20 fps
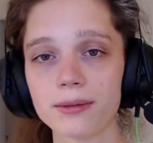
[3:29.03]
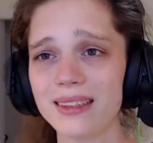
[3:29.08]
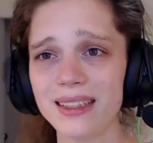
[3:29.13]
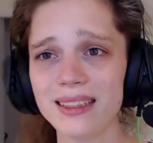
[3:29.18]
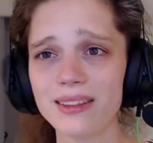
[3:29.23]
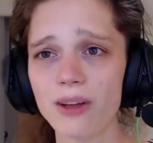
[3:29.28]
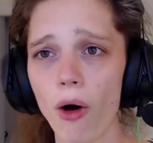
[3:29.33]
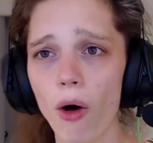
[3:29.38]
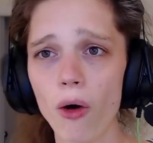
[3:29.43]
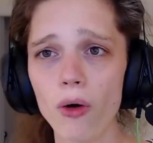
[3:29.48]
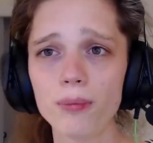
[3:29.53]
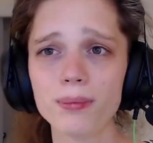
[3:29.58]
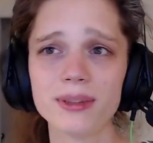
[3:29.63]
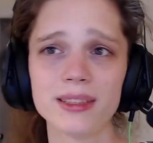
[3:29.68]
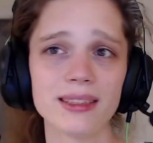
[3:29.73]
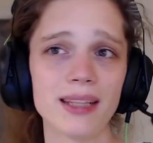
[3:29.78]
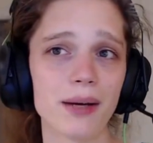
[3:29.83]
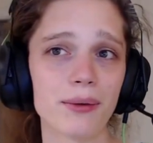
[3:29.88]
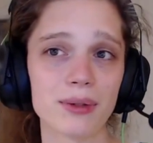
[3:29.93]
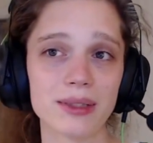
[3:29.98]
These hopes,
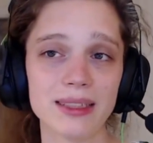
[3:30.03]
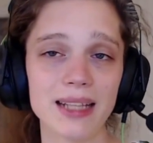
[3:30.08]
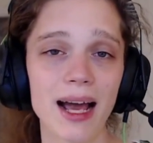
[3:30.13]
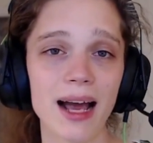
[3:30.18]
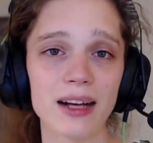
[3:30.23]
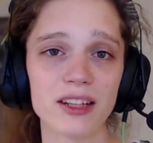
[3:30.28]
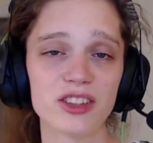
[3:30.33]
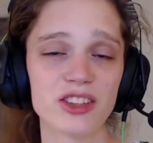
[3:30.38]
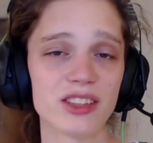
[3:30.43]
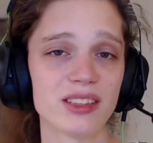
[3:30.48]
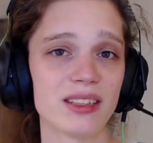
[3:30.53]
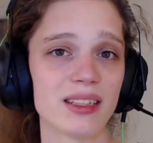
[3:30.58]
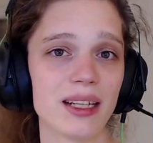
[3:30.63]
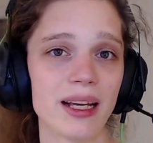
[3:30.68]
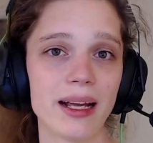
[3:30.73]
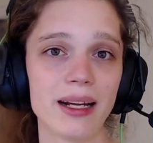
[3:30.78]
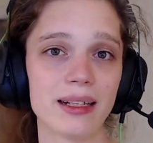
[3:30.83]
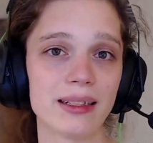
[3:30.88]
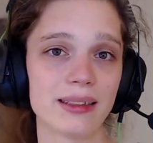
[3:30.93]
they were dashed in the